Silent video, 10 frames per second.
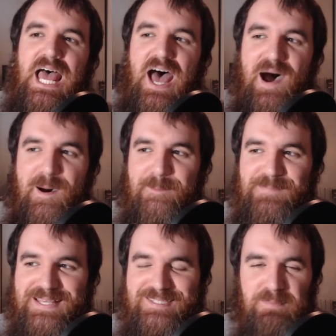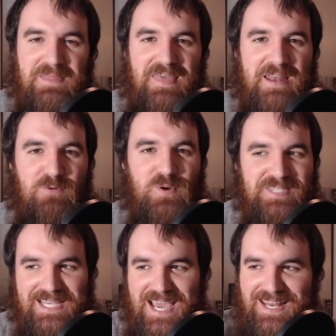Um, it's something that I've always
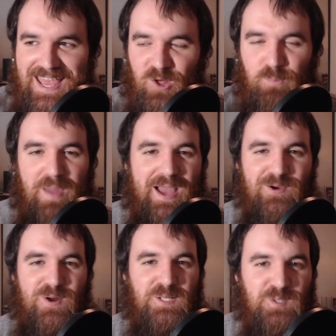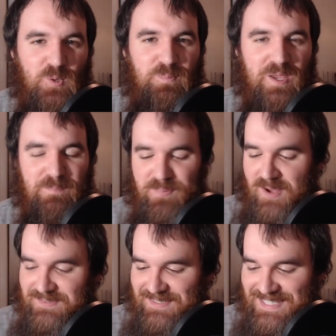like kind of held back on a little bit.
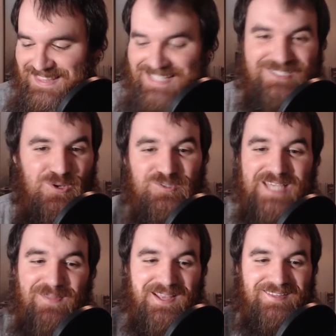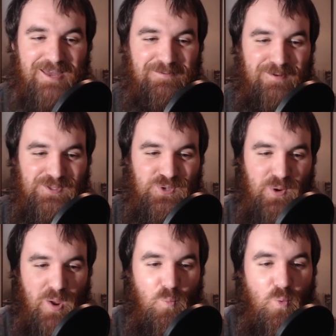But th- these do sound like a lot of fun. So
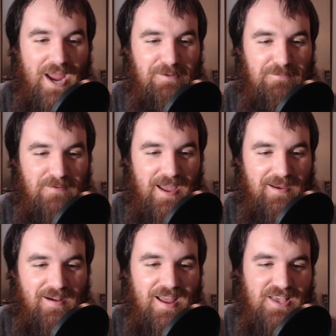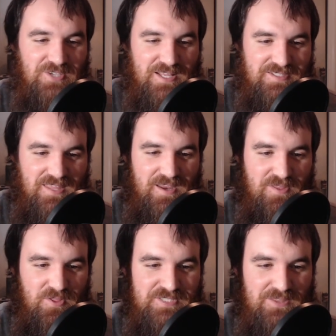anyway, White Fire. So I can see there,
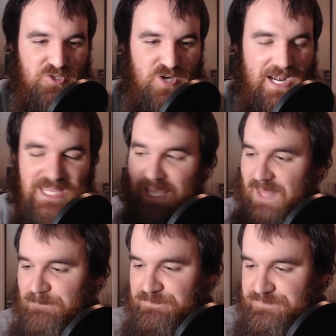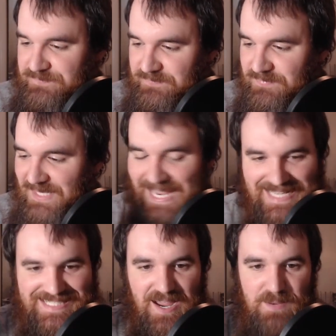it looks like they're trying to get a
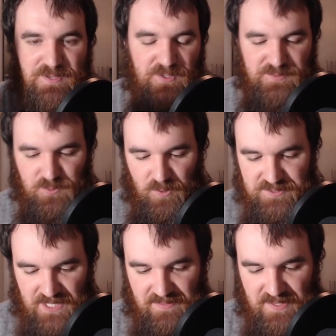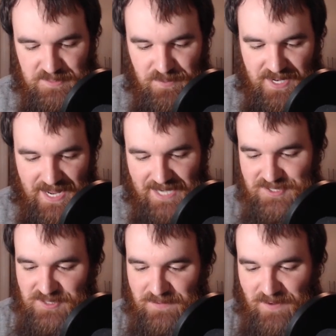diamond of sorts in this. But again, I
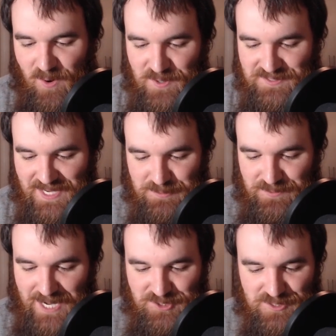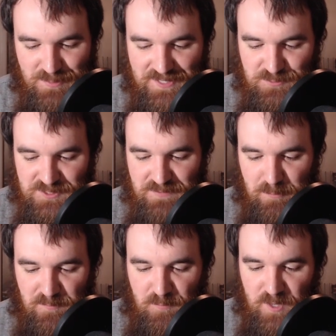just love always the explanations. But this one's
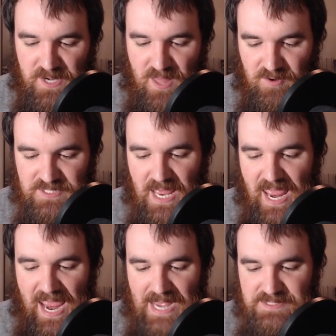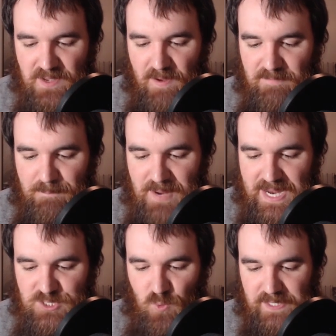available for $40 as of
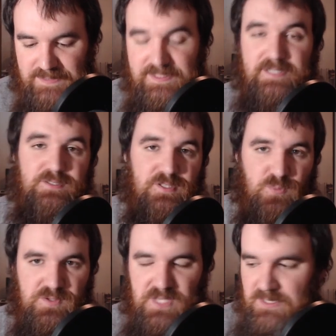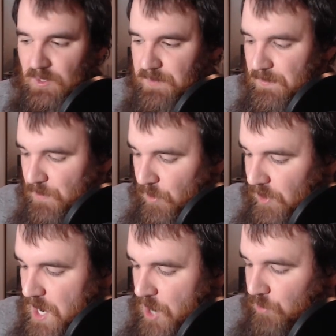May 26. So this one's a little bit
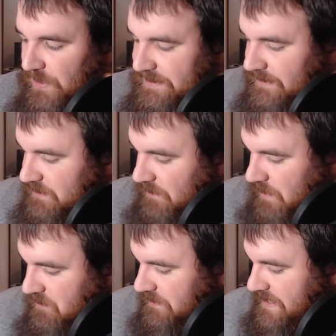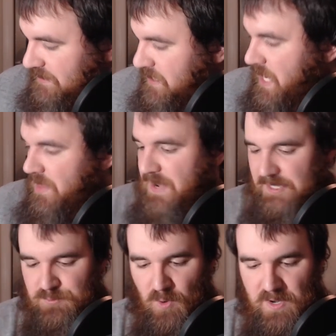more recent of a release. The
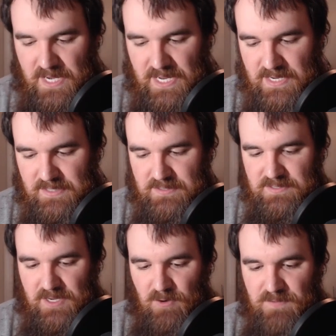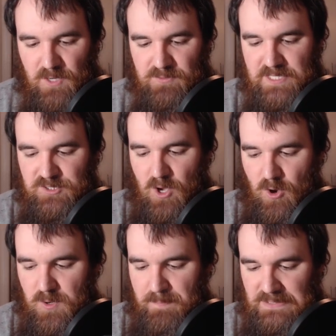next one is an Video release
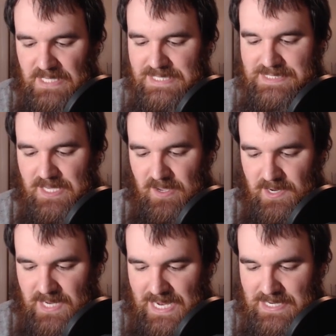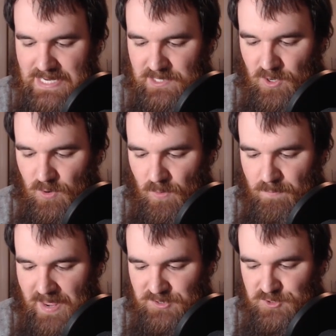called Blood Tide, a Nico
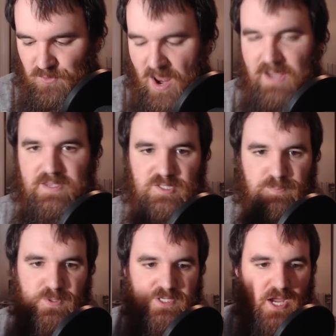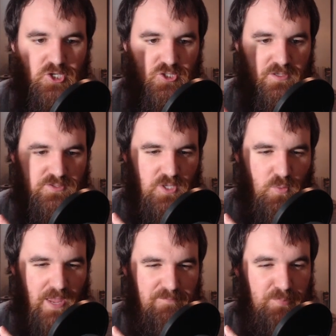Mastorakis production. So
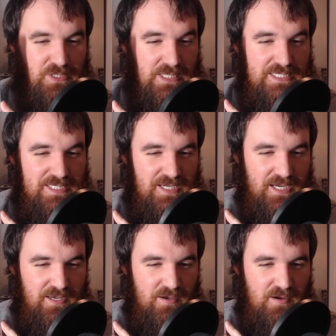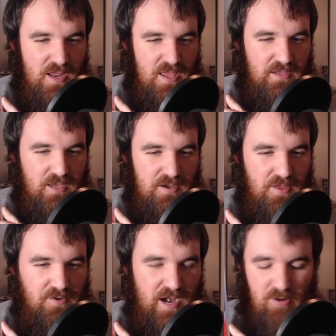we have Blood Tide here. Again,
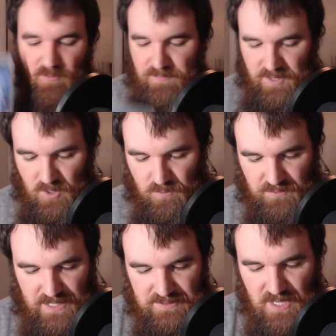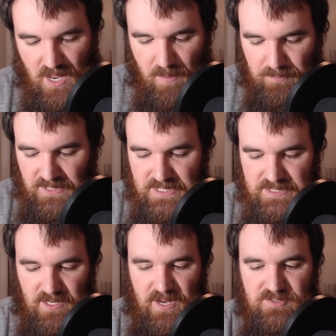another Arrow video release. Blood
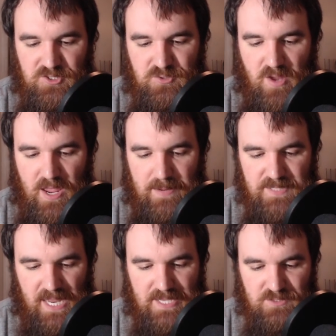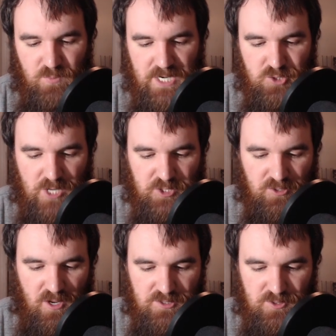Tide is described as when a
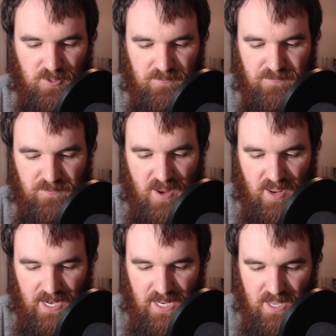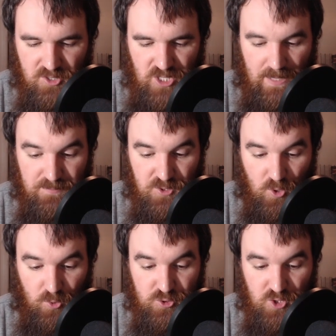treasure hunter, Fry, James
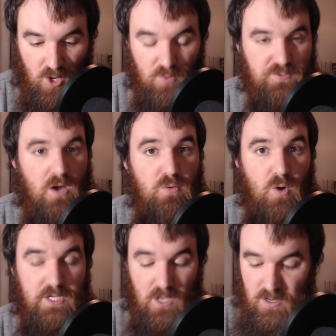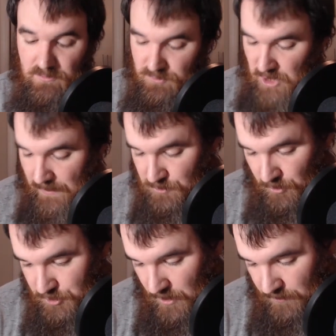Earl Jones. Oh, a young James
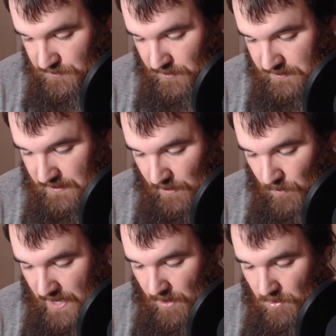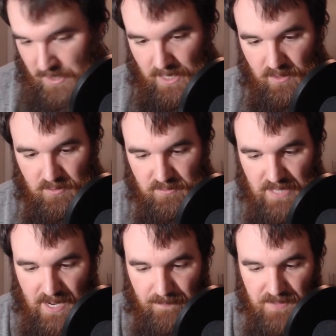Earl Jones, it looks like. Wow, okay.
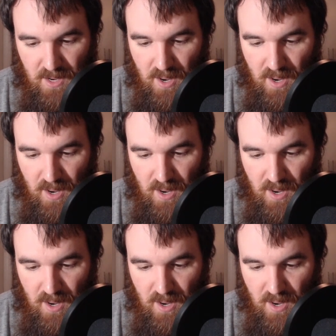Damn.